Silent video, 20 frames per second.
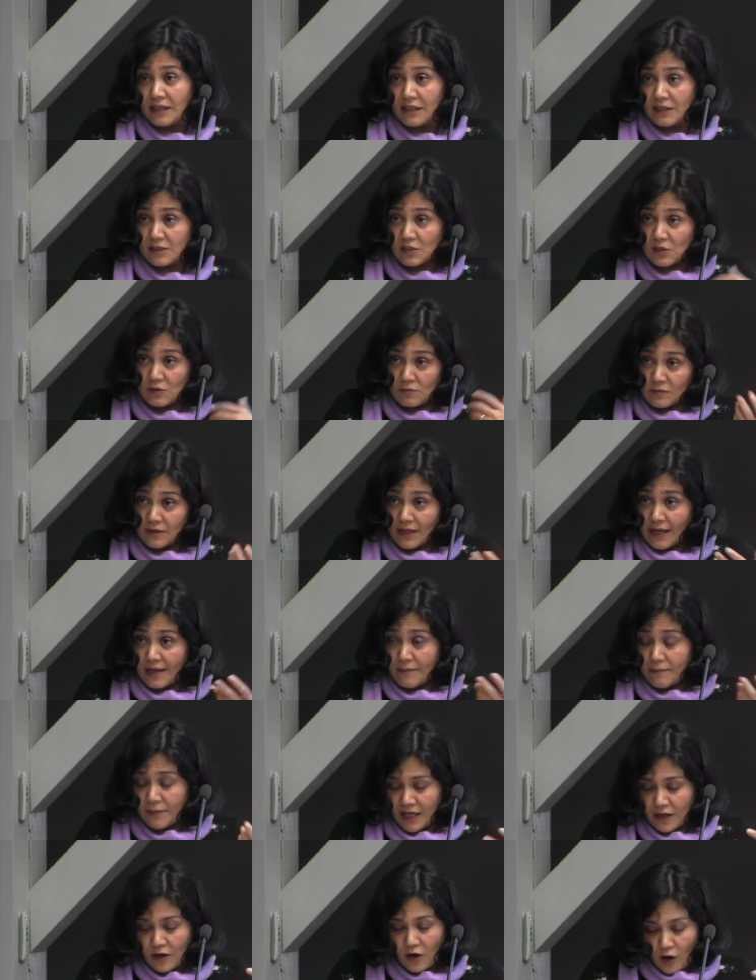
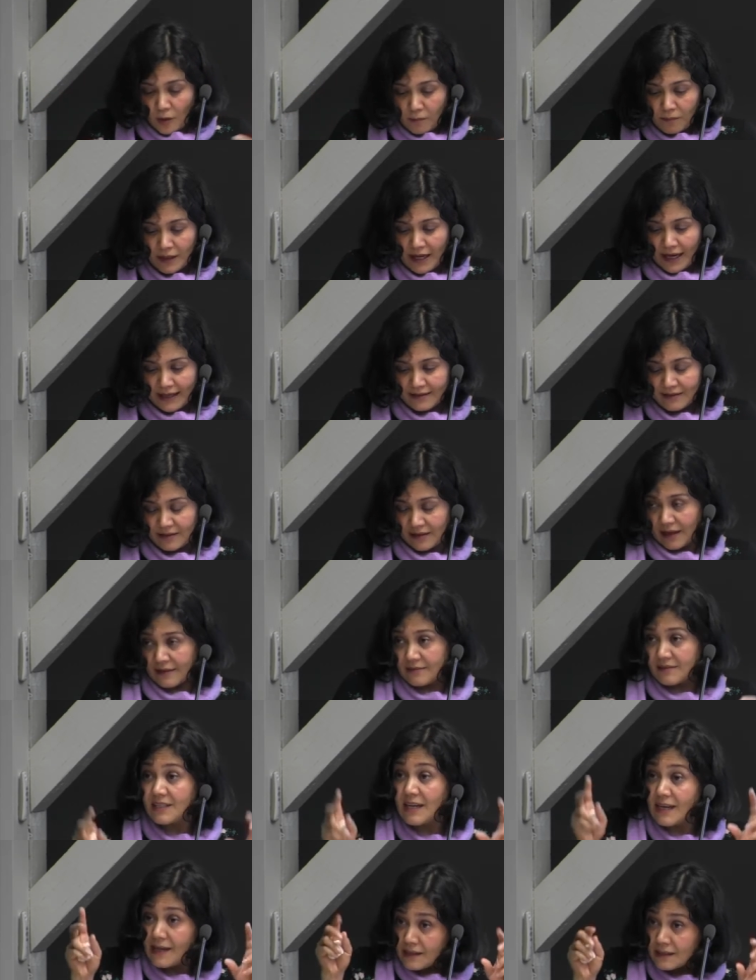They become like
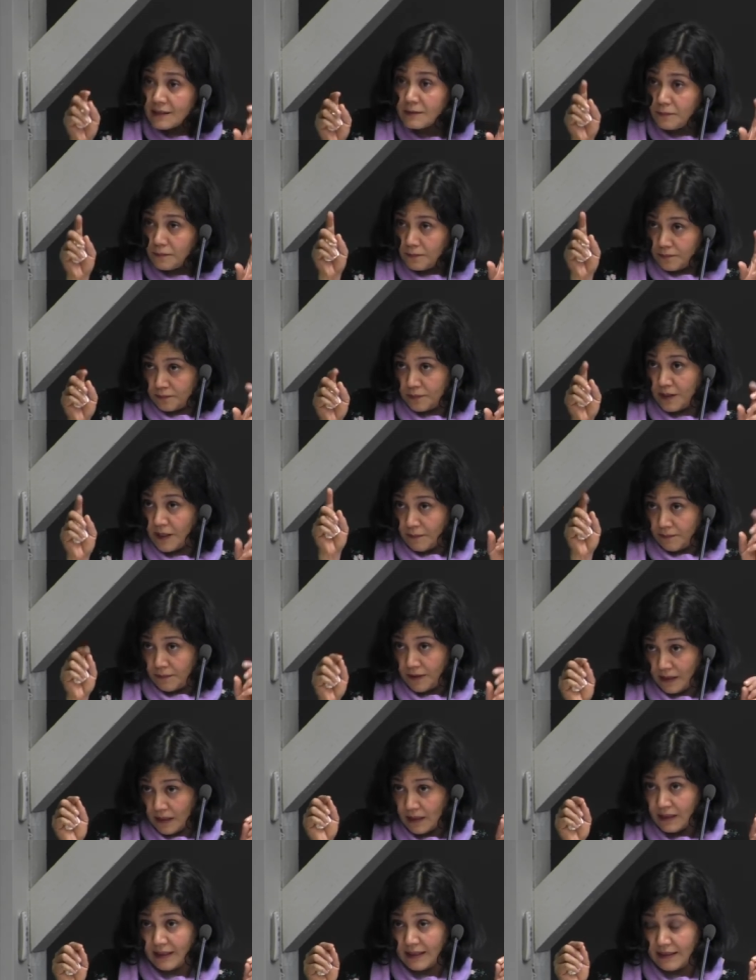a third
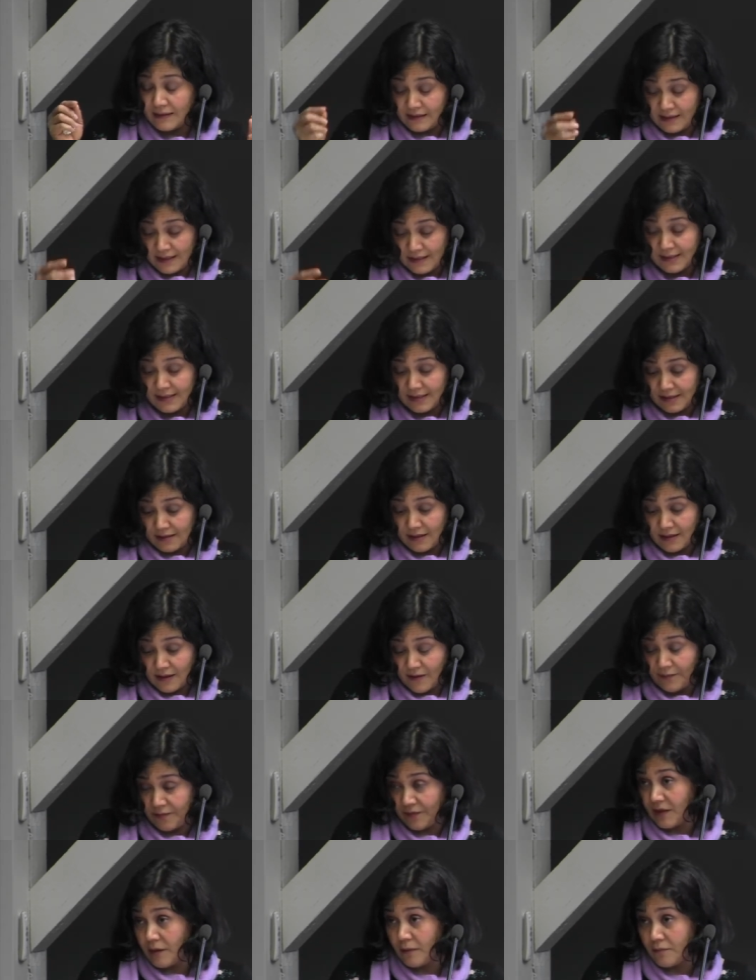people in this
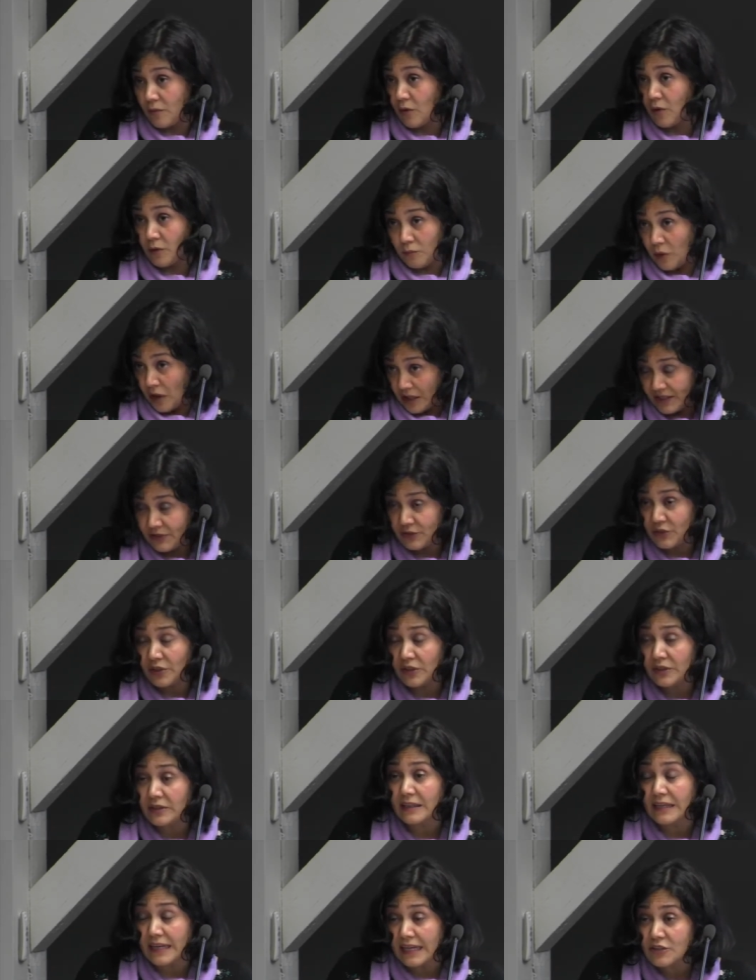
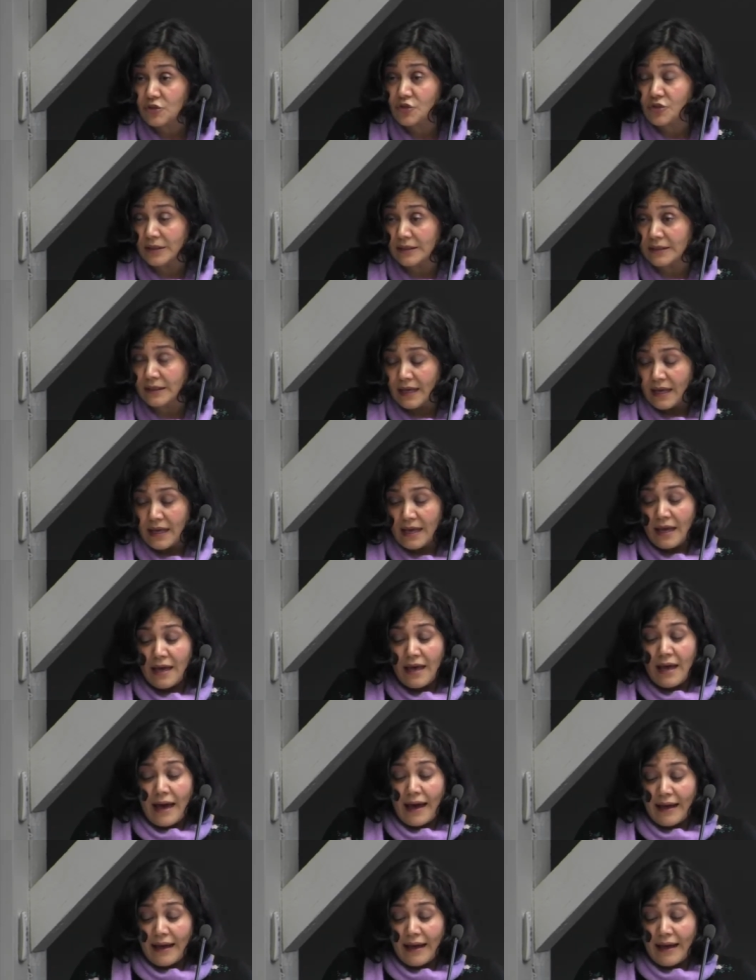monetary relation,